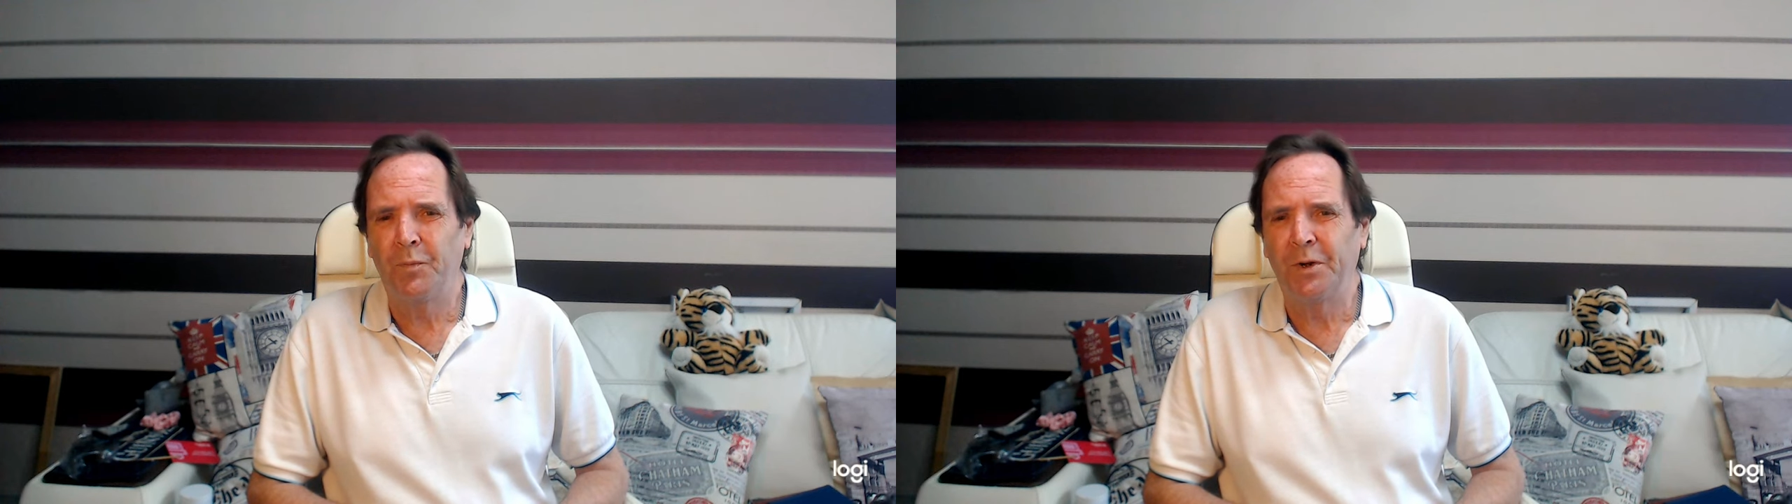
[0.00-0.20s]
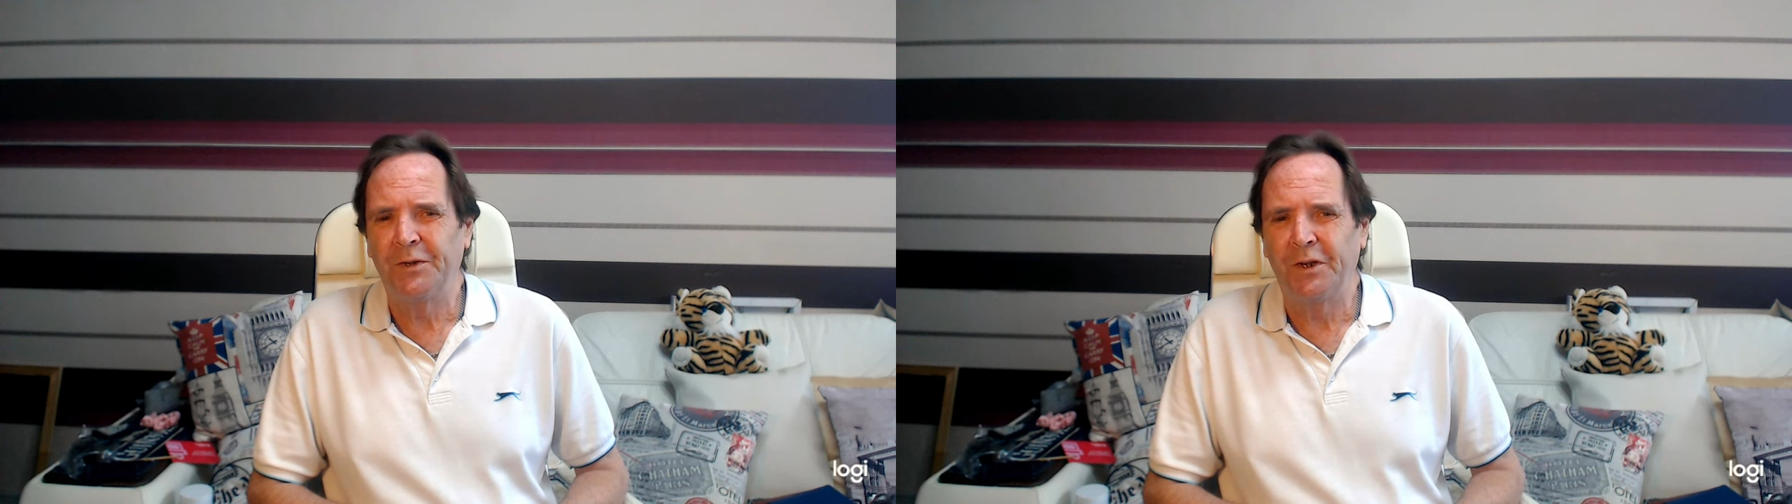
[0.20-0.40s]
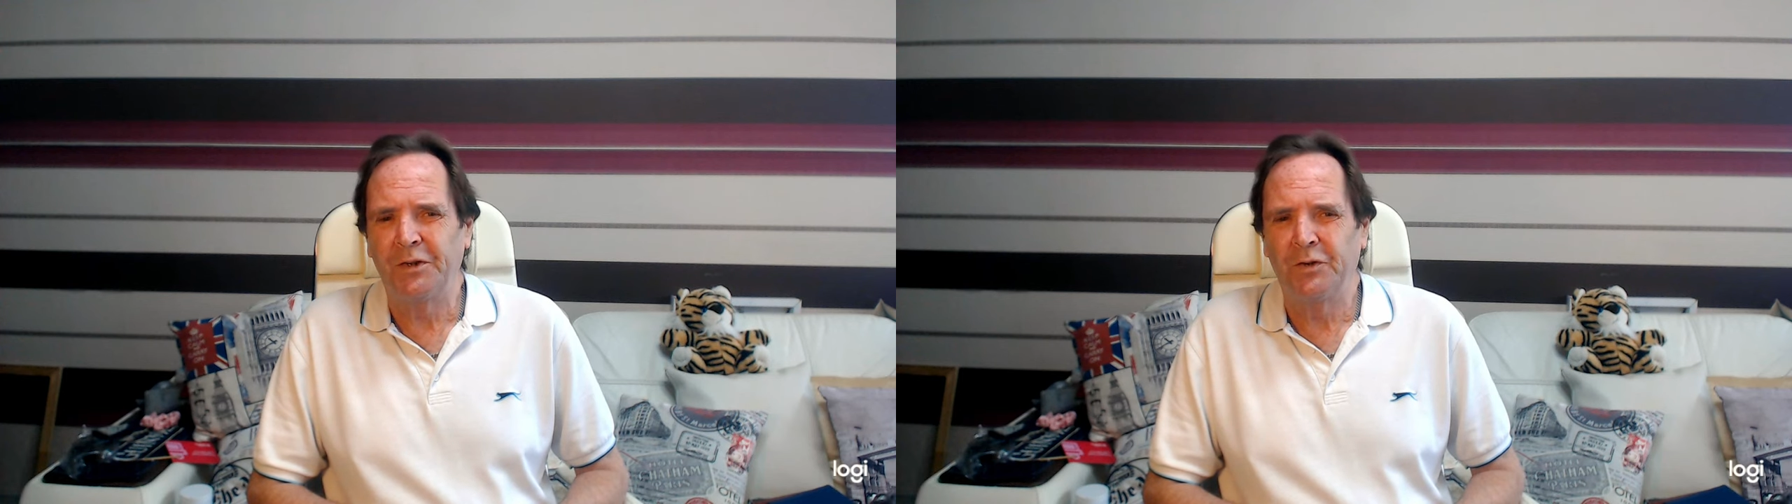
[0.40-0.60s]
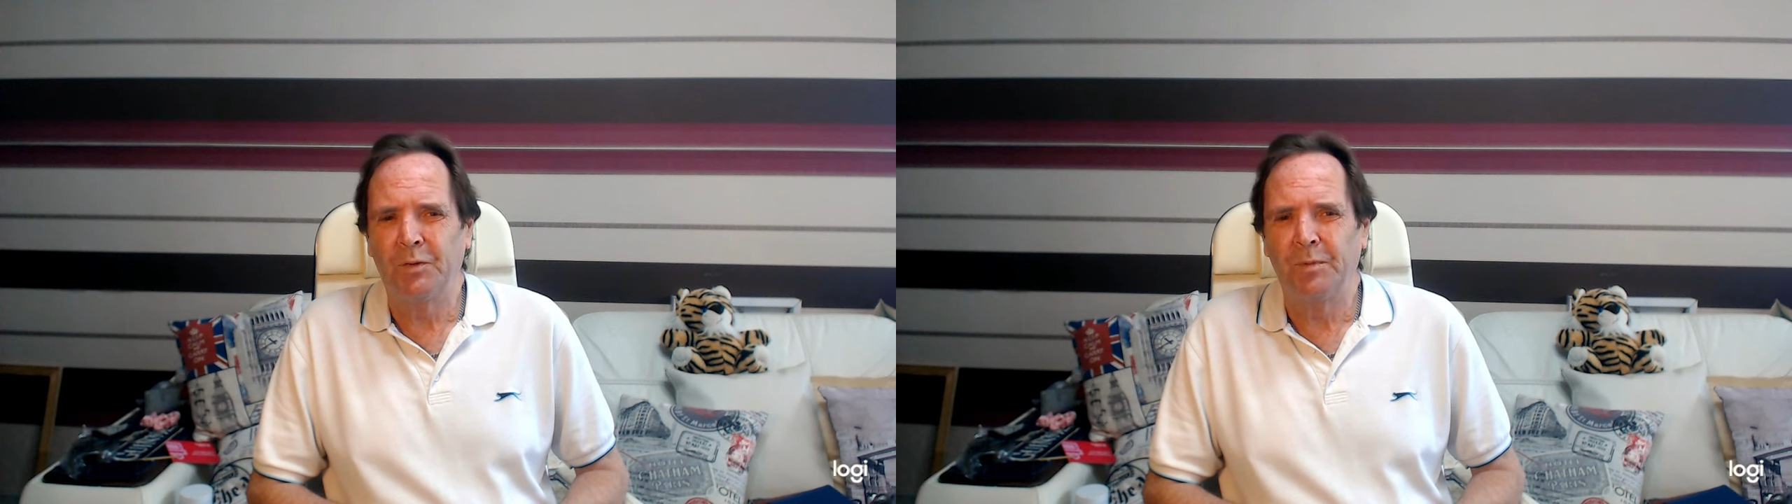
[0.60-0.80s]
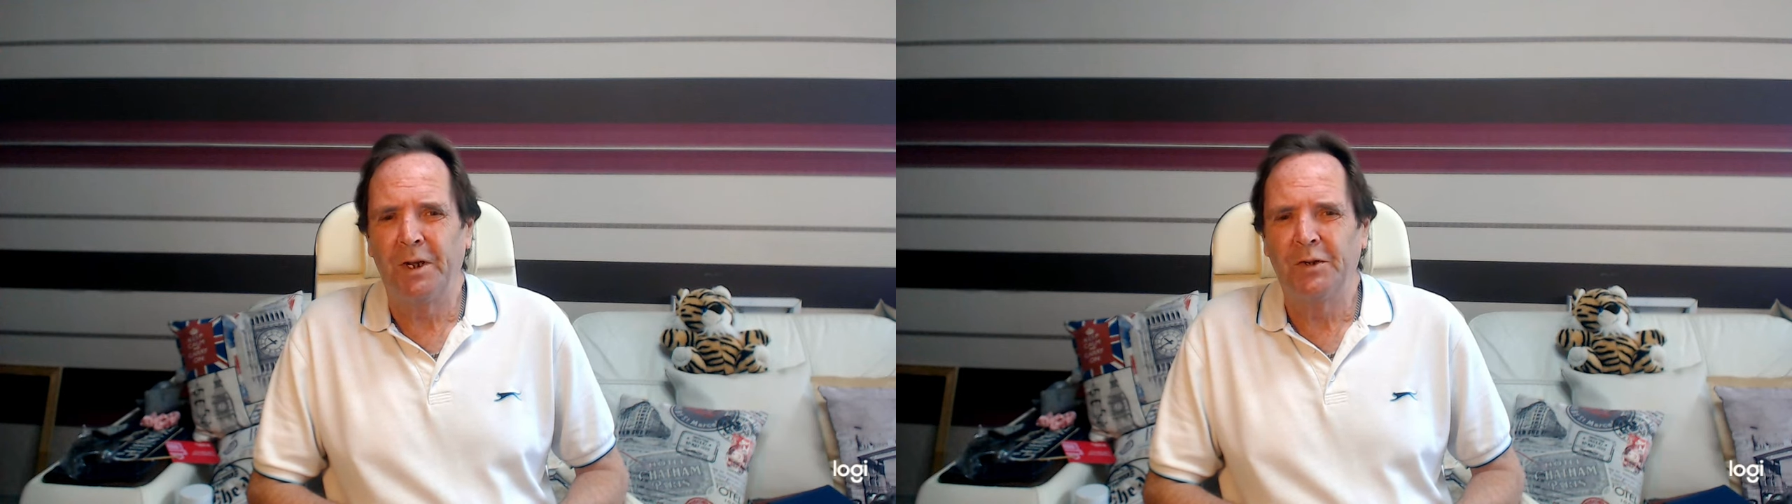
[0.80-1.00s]
position
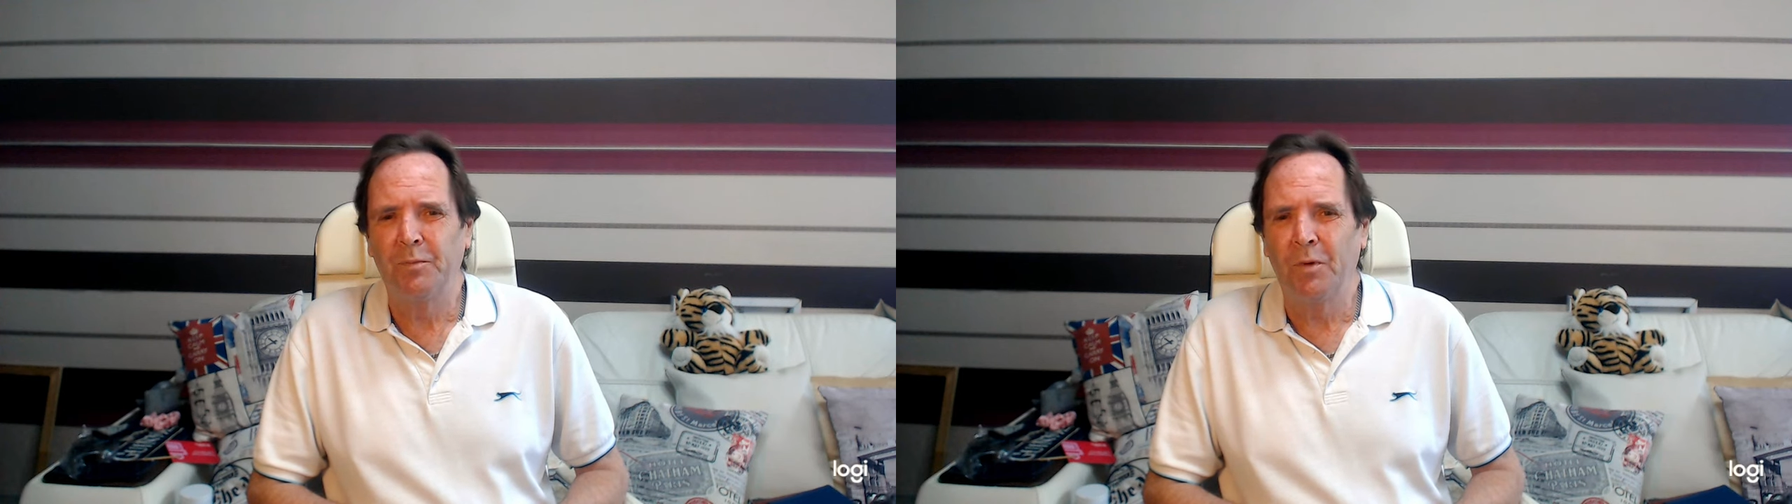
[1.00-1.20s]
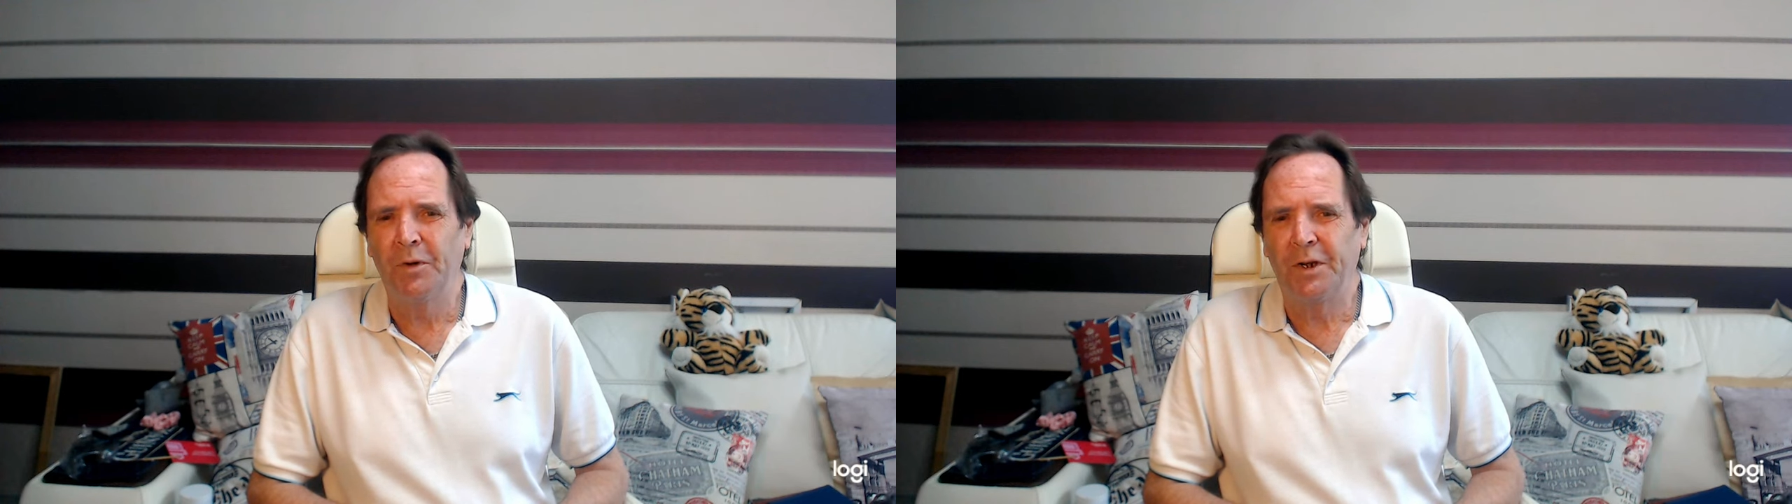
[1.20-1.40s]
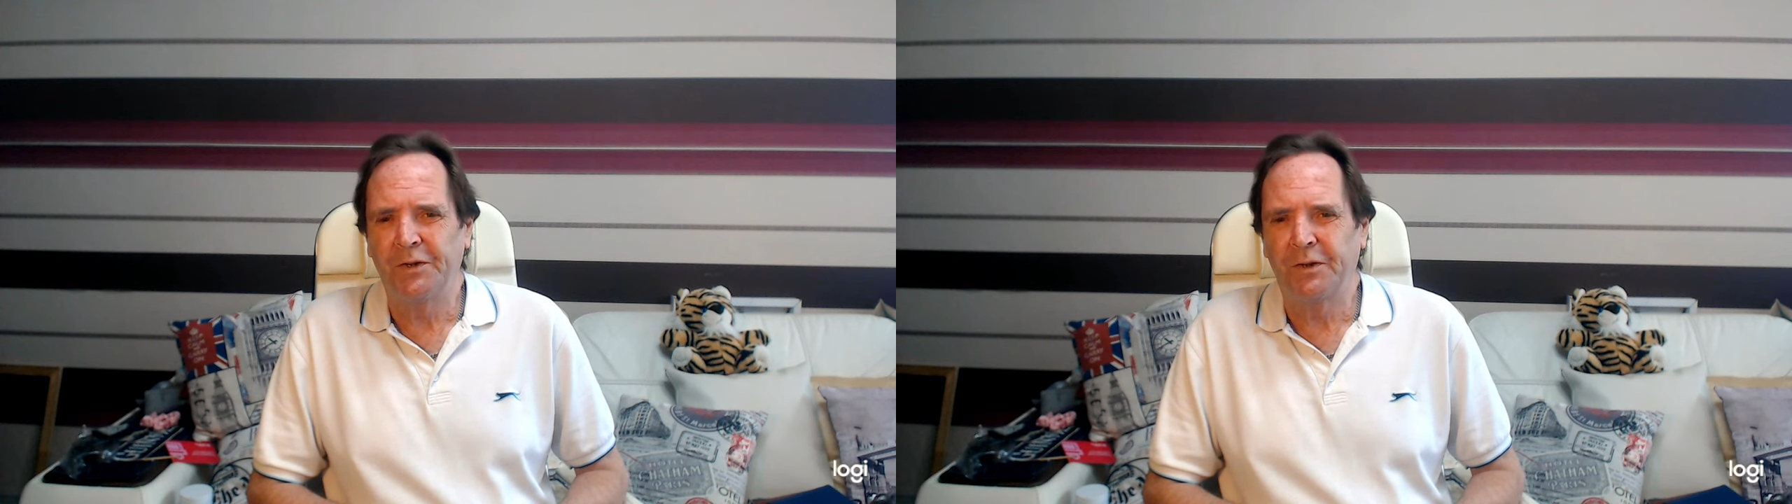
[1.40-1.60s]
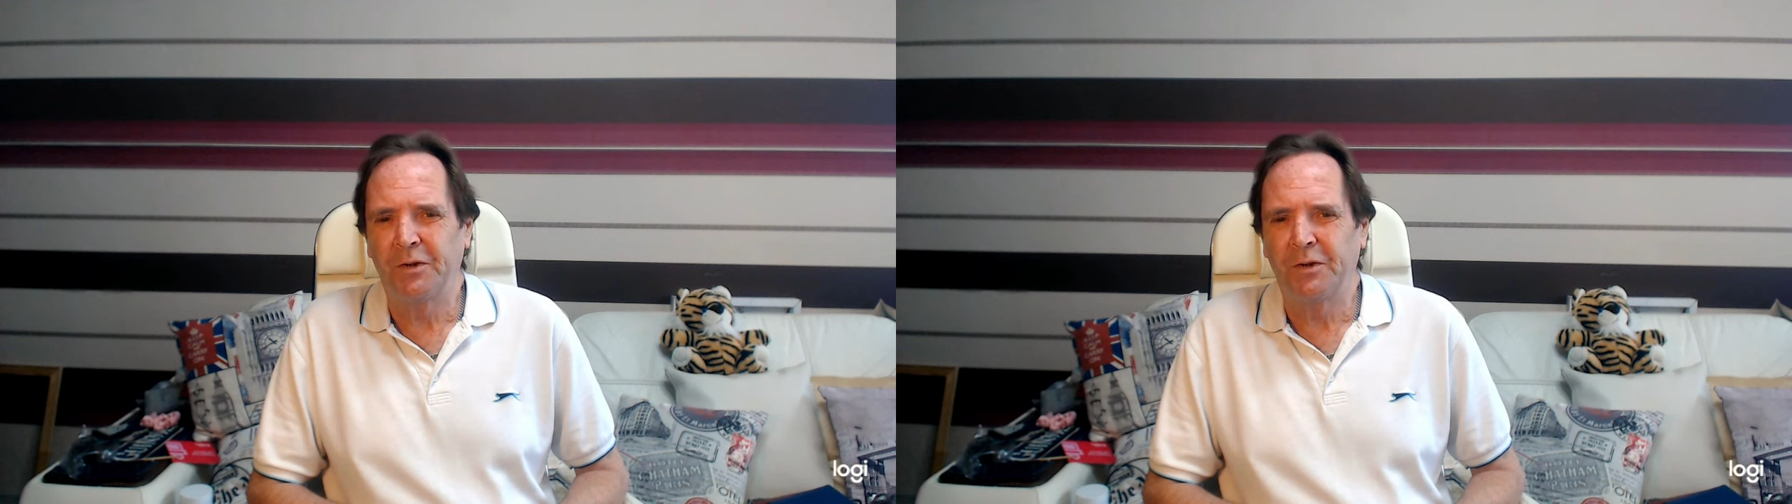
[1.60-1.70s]
remains modest.